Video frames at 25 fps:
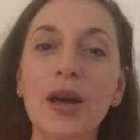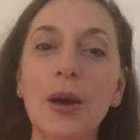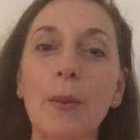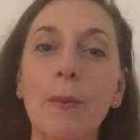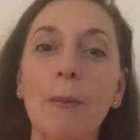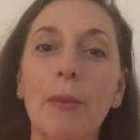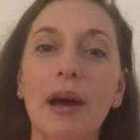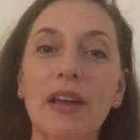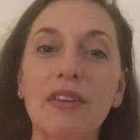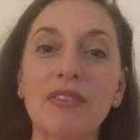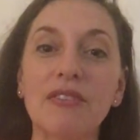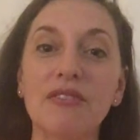
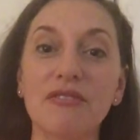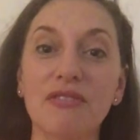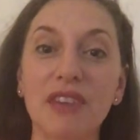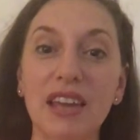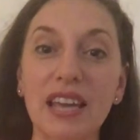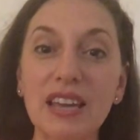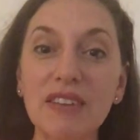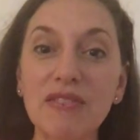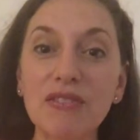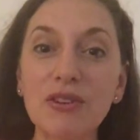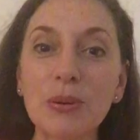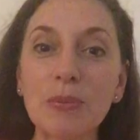My
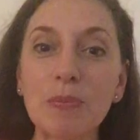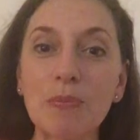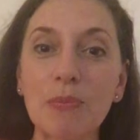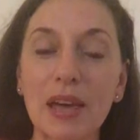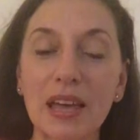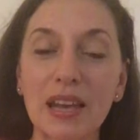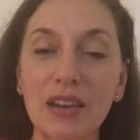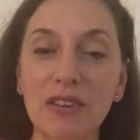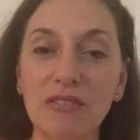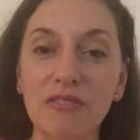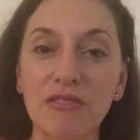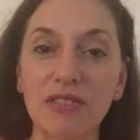favorite
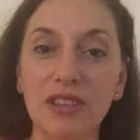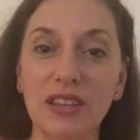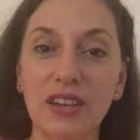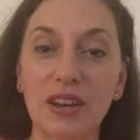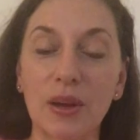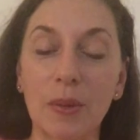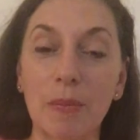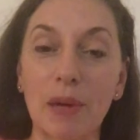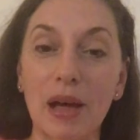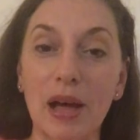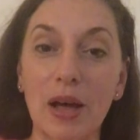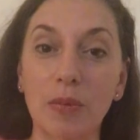benefit
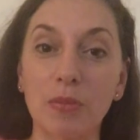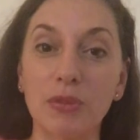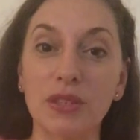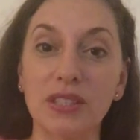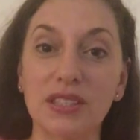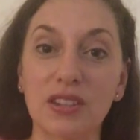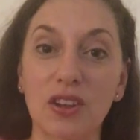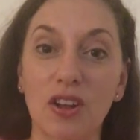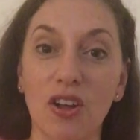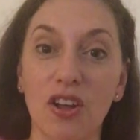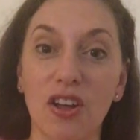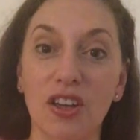about
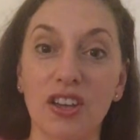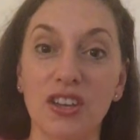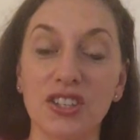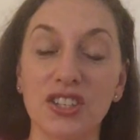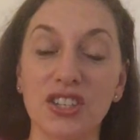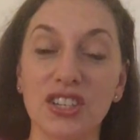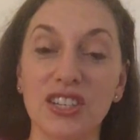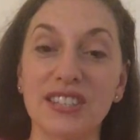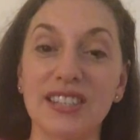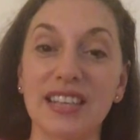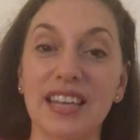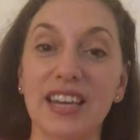massage
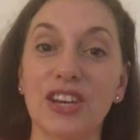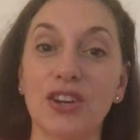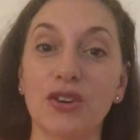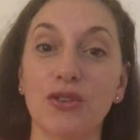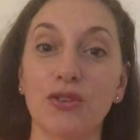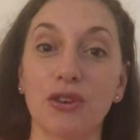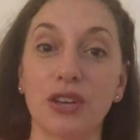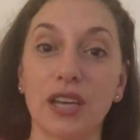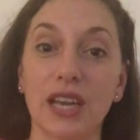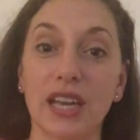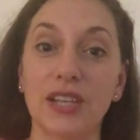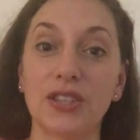is that it
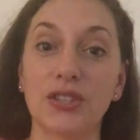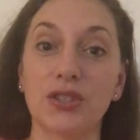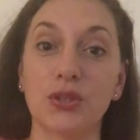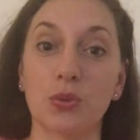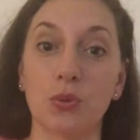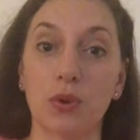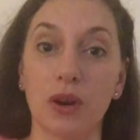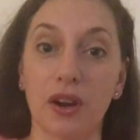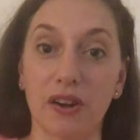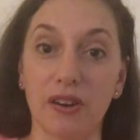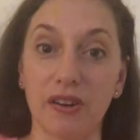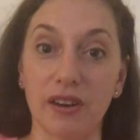creates
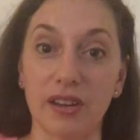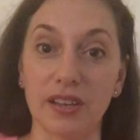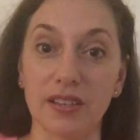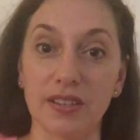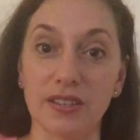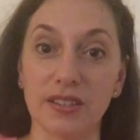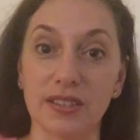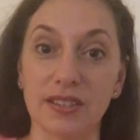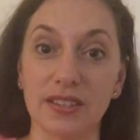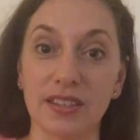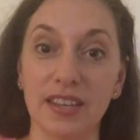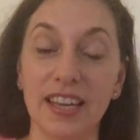
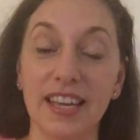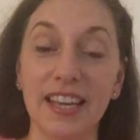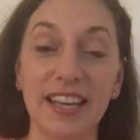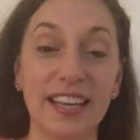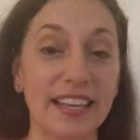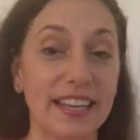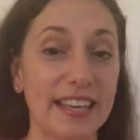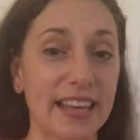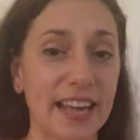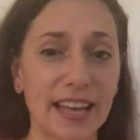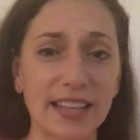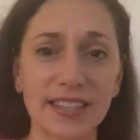awareness.
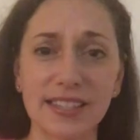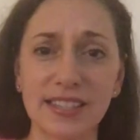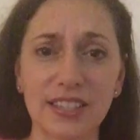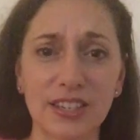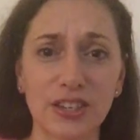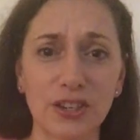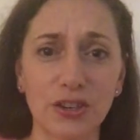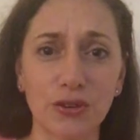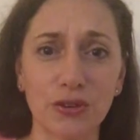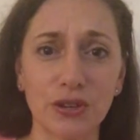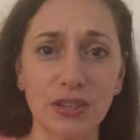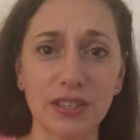Yes, it
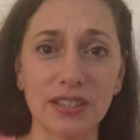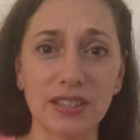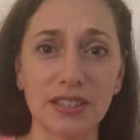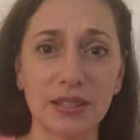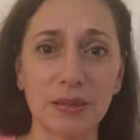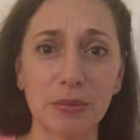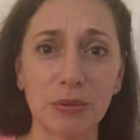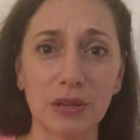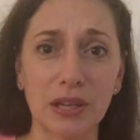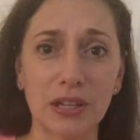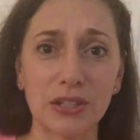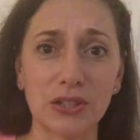
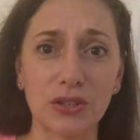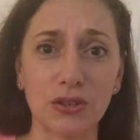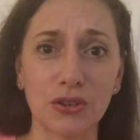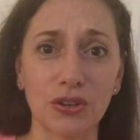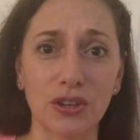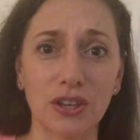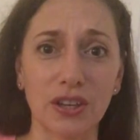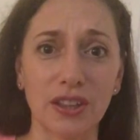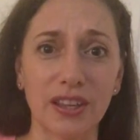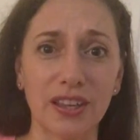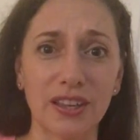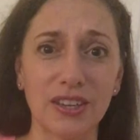increases blood
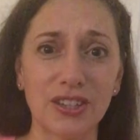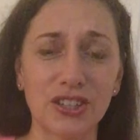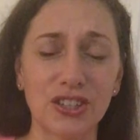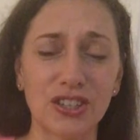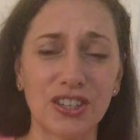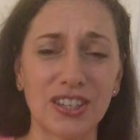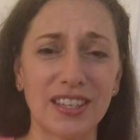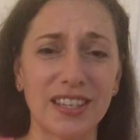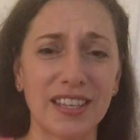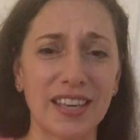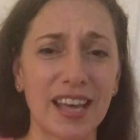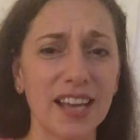
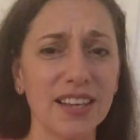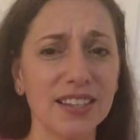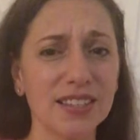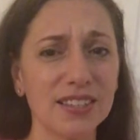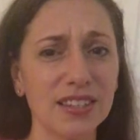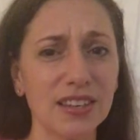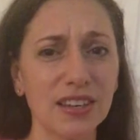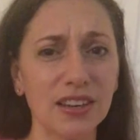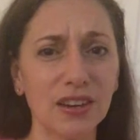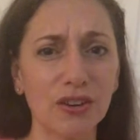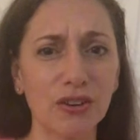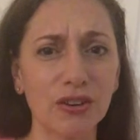circulation. Yes,
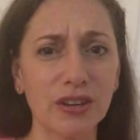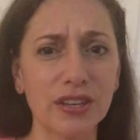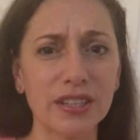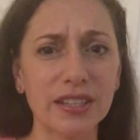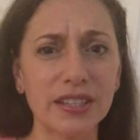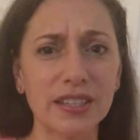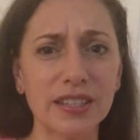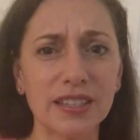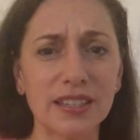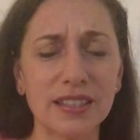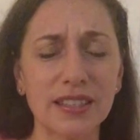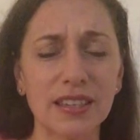it
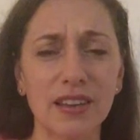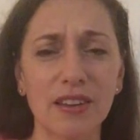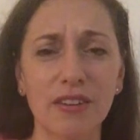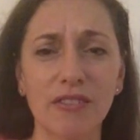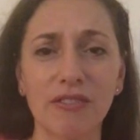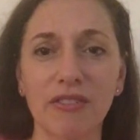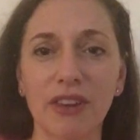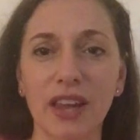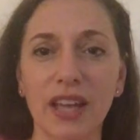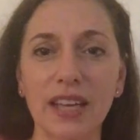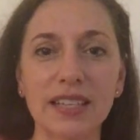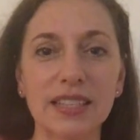increases
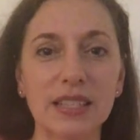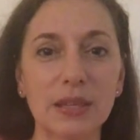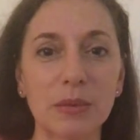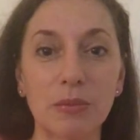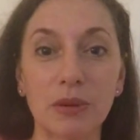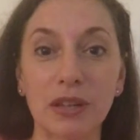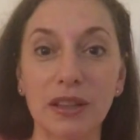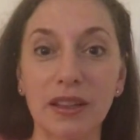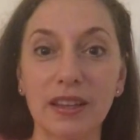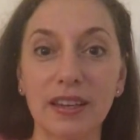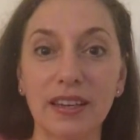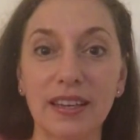
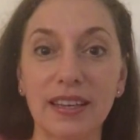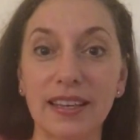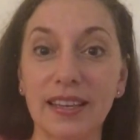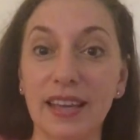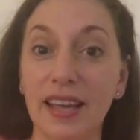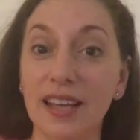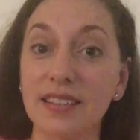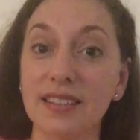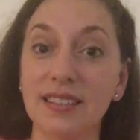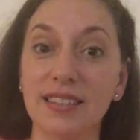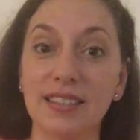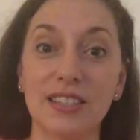flexibility.
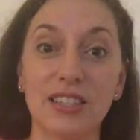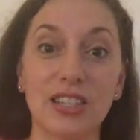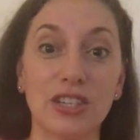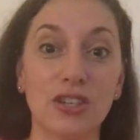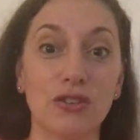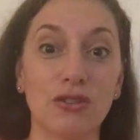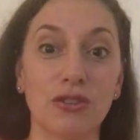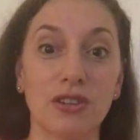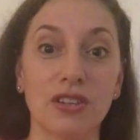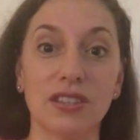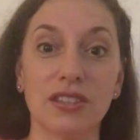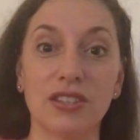Yes, it
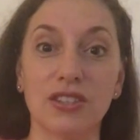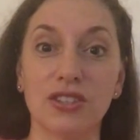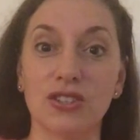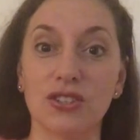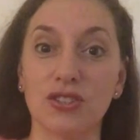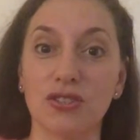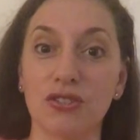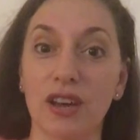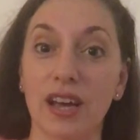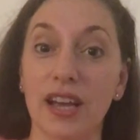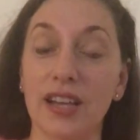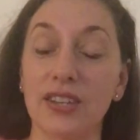decreases
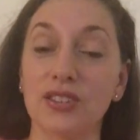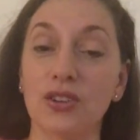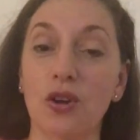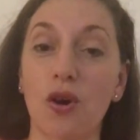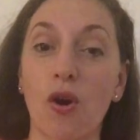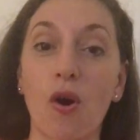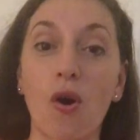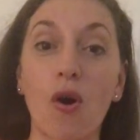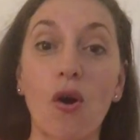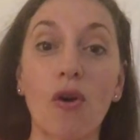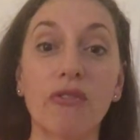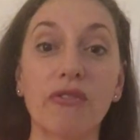stress.
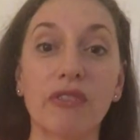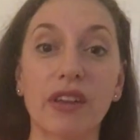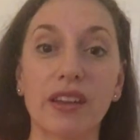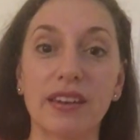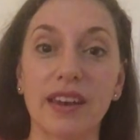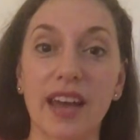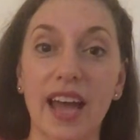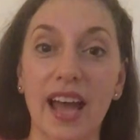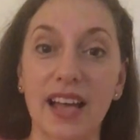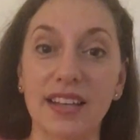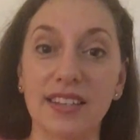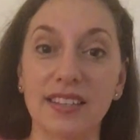All
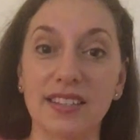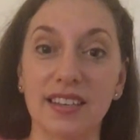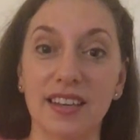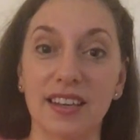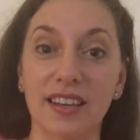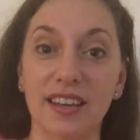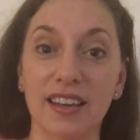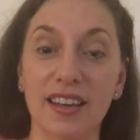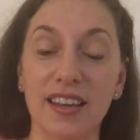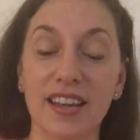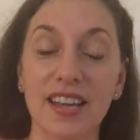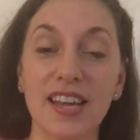fantastic.